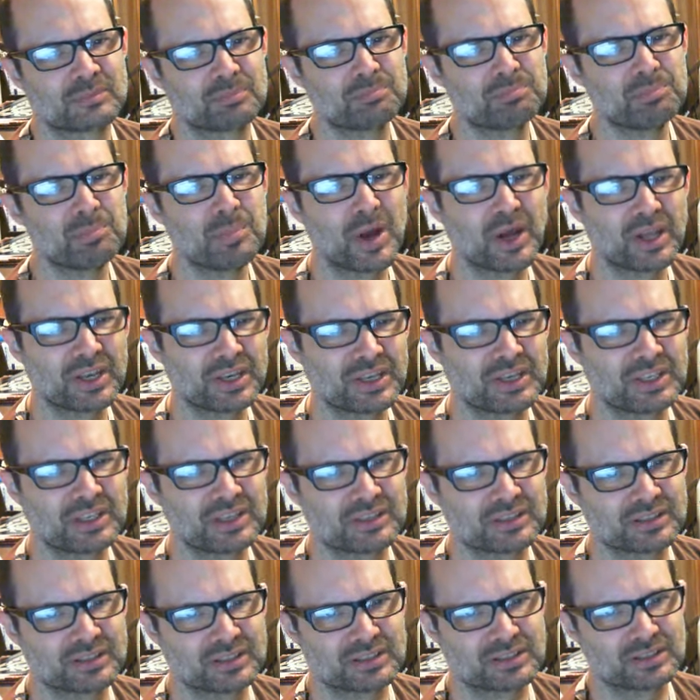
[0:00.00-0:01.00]
money
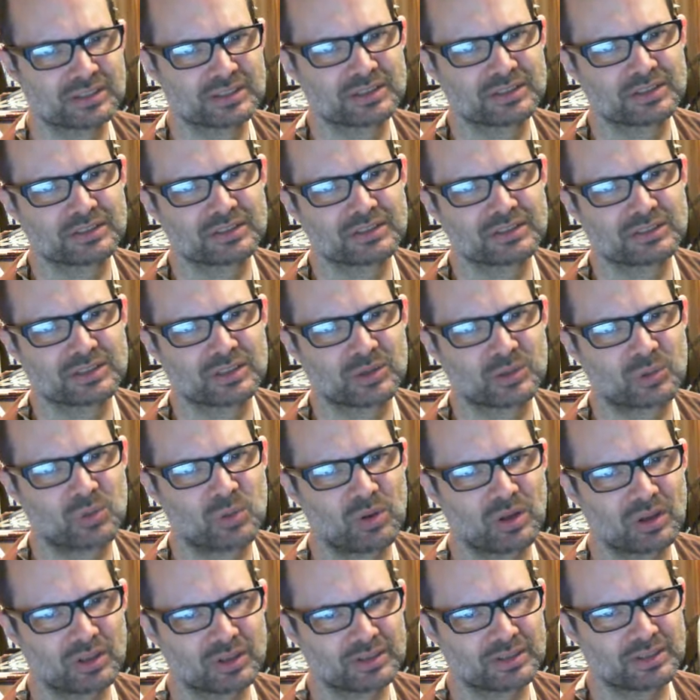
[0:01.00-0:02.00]

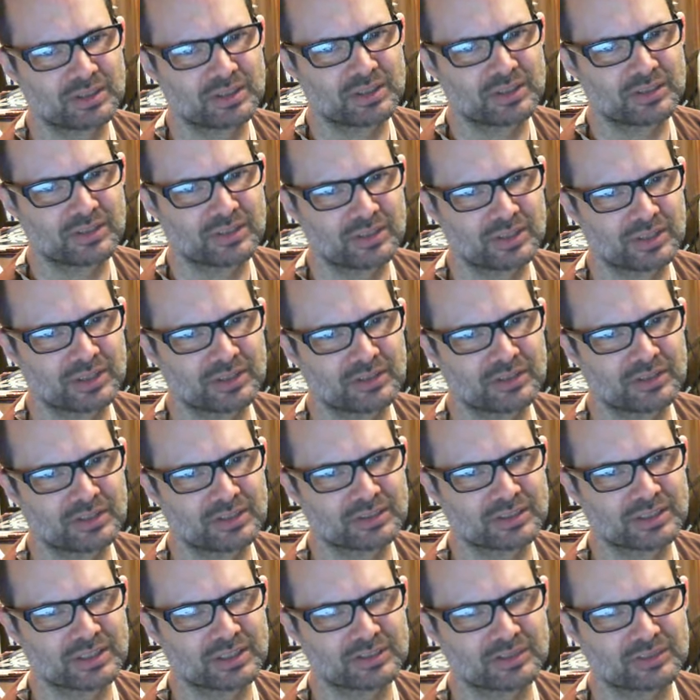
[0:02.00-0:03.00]
quality thing
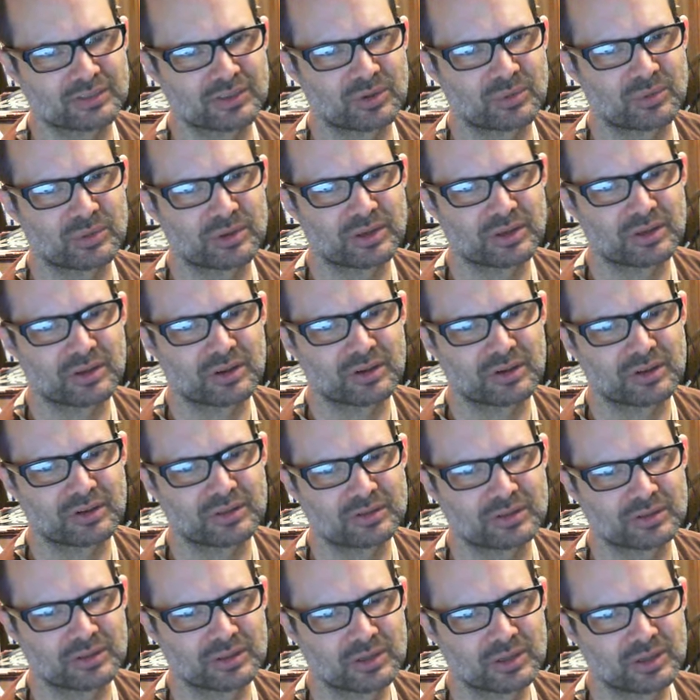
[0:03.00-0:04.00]
that gets going
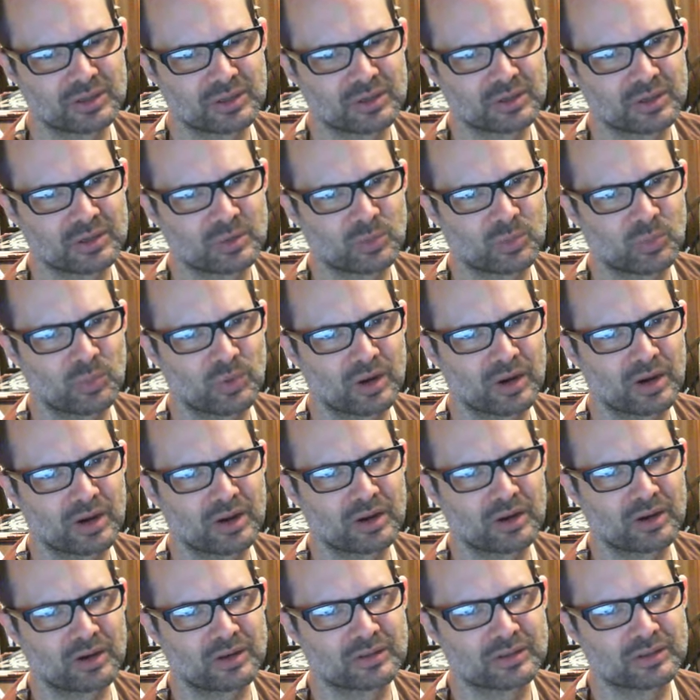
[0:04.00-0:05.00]
on
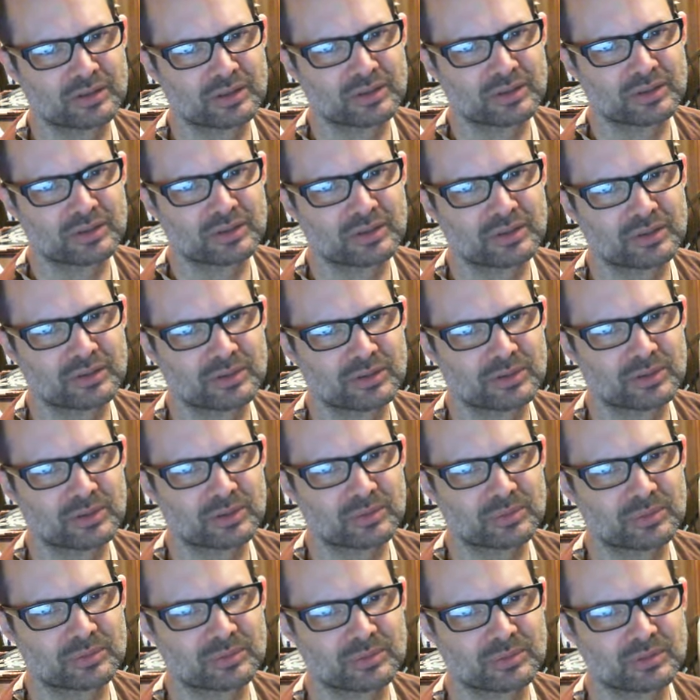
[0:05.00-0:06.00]
where, you
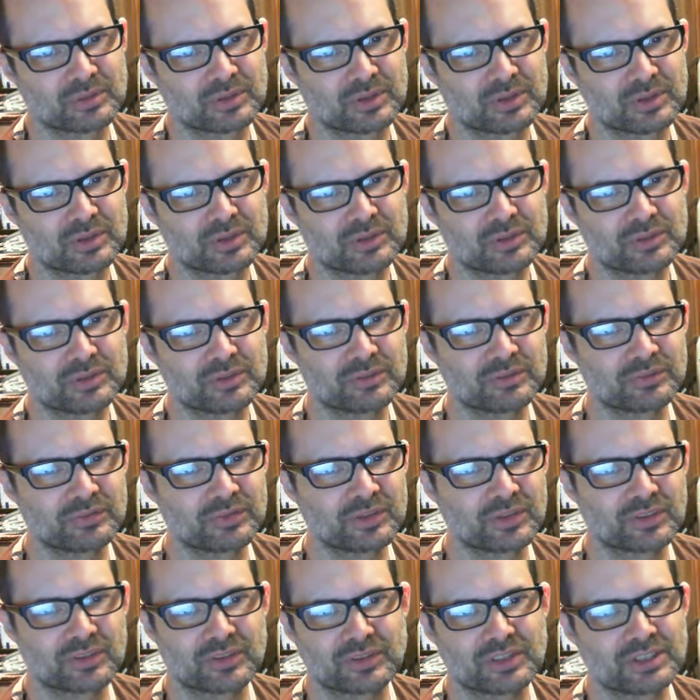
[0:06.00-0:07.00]
know, you
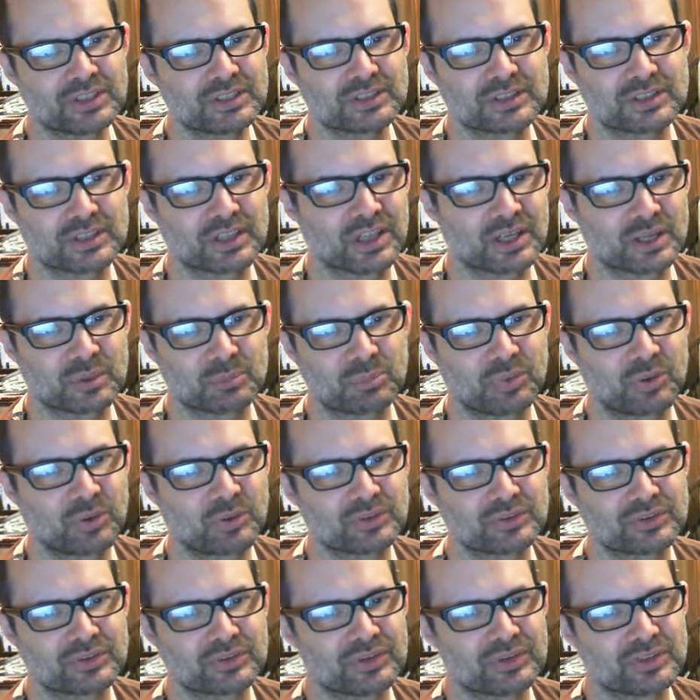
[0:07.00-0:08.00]
feel the need to like
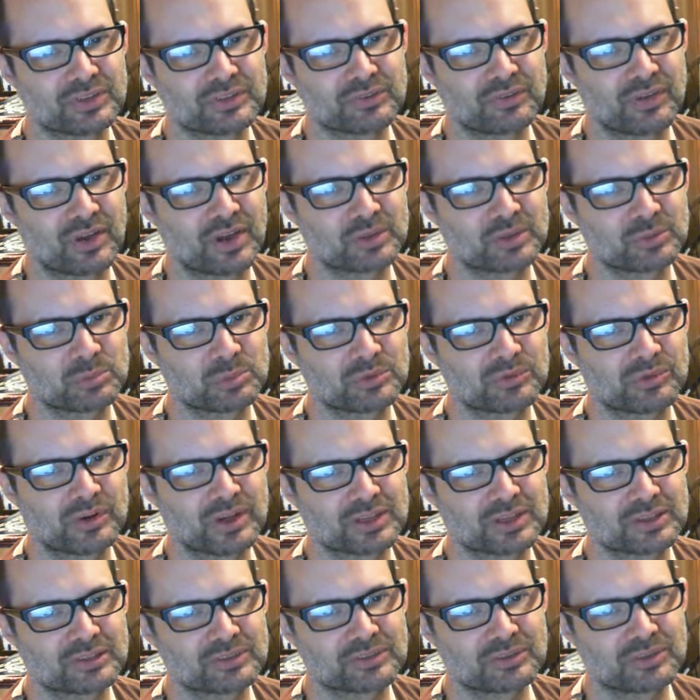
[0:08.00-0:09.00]
post these valuable
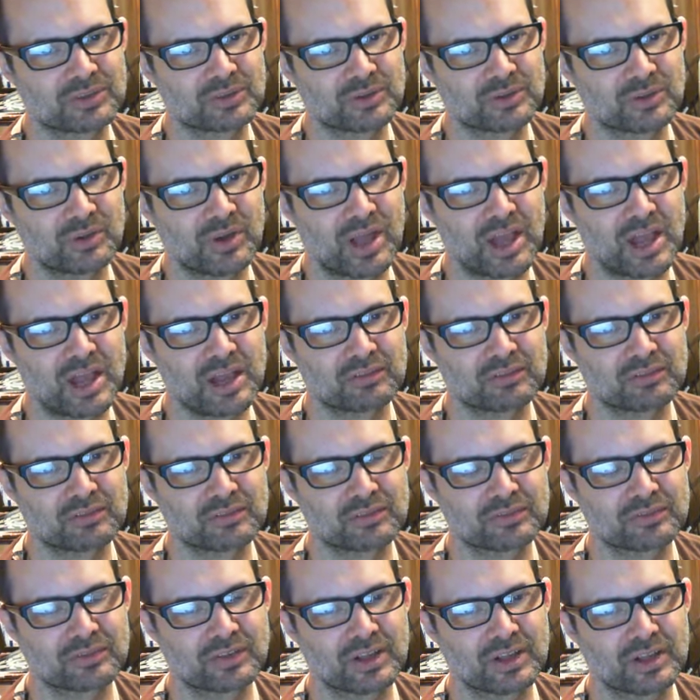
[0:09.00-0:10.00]
records that you have
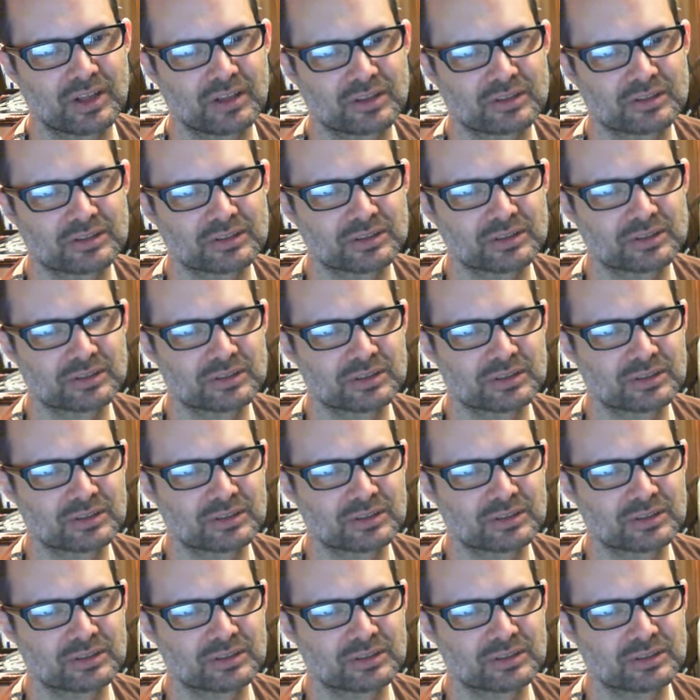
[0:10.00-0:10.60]
or found